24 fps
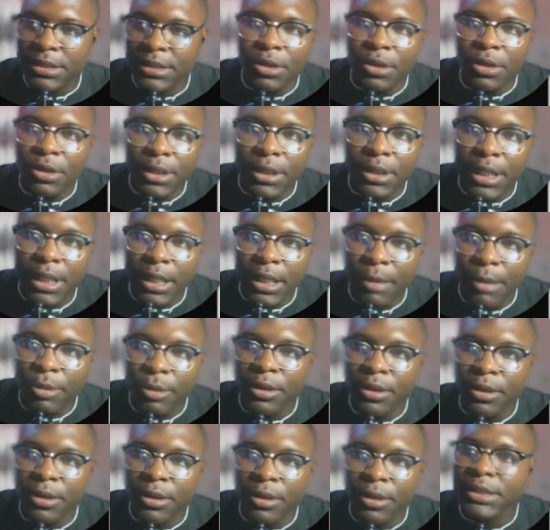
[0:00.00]
Like it's not
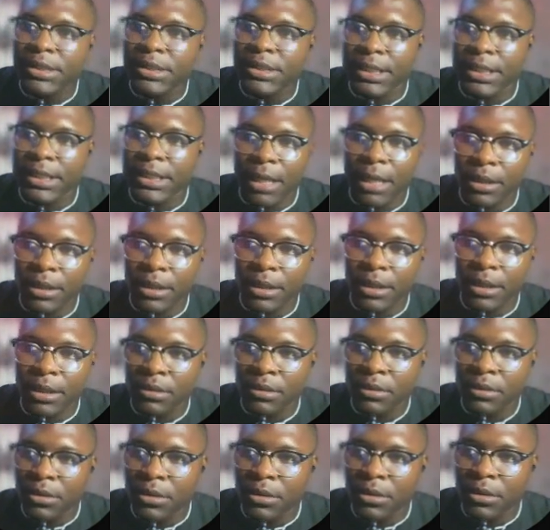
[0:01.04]
clickable because this is a
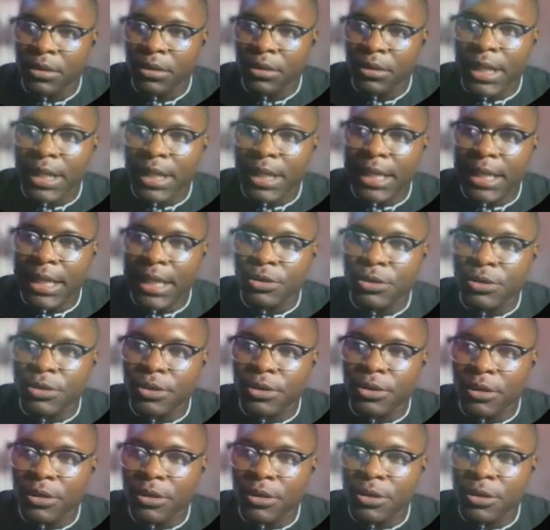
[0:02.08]
terminal. You
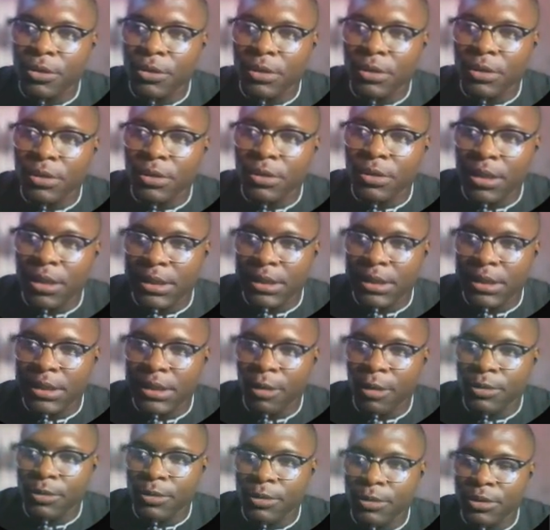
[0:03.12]
can't use a cursor to
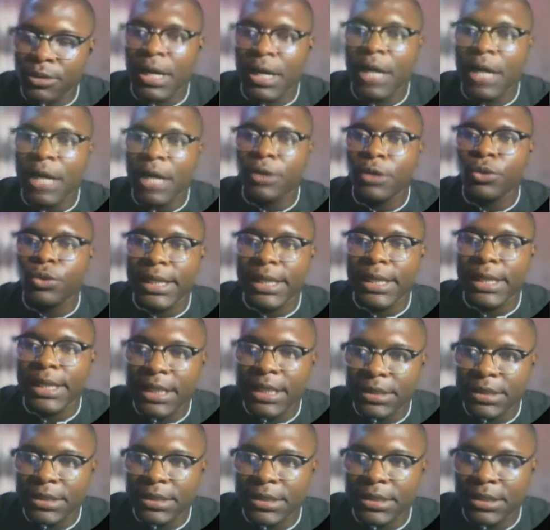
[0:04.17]
click on this option. So how
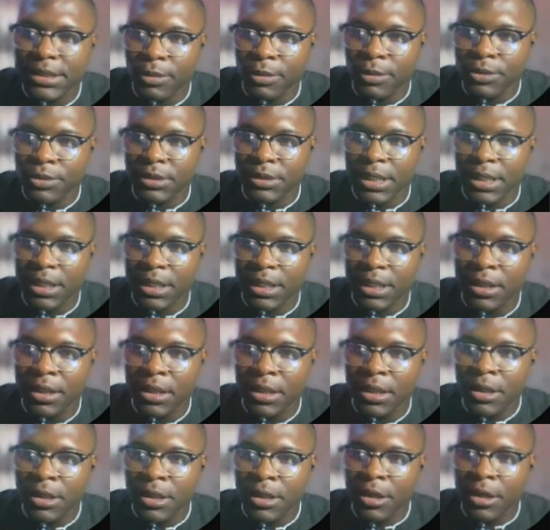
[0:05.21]
do we access these
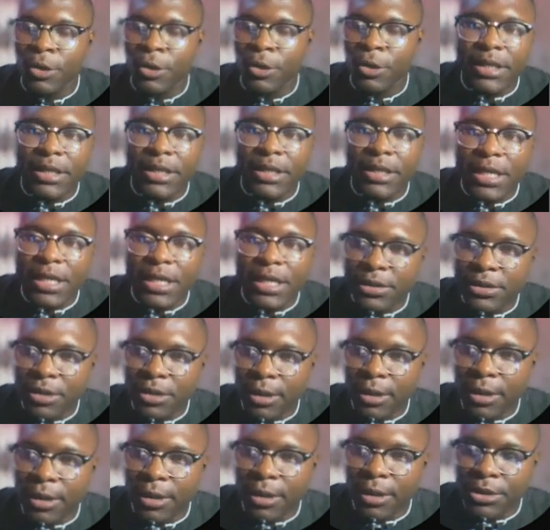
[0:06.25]
options here? You can
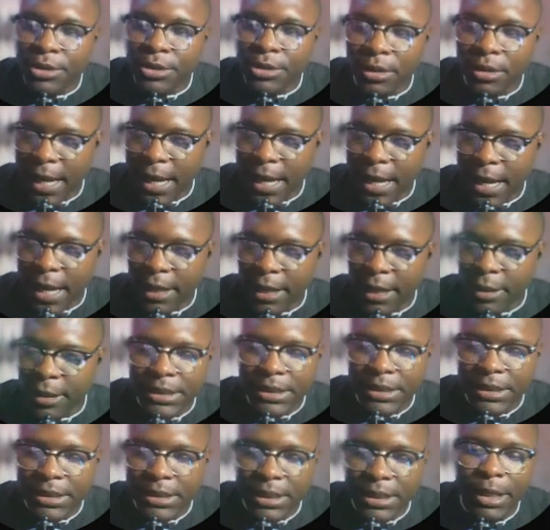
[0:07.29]
access this option
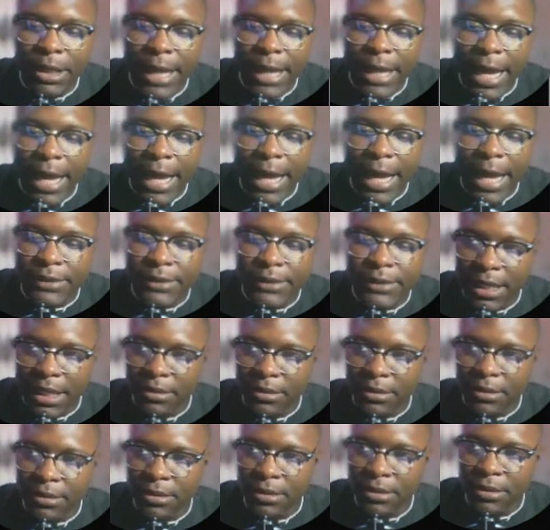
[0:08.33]
by hitting
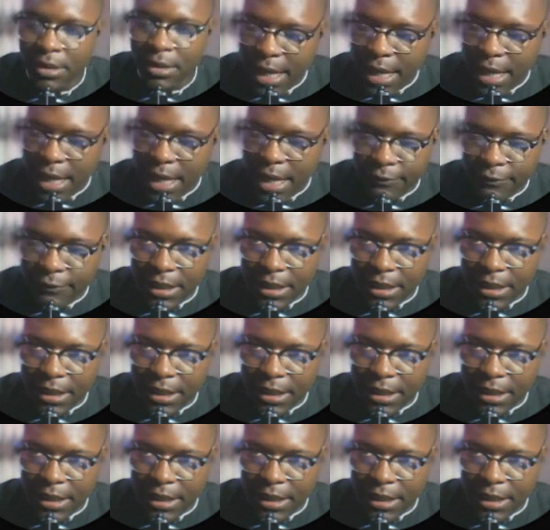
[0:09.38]
F10.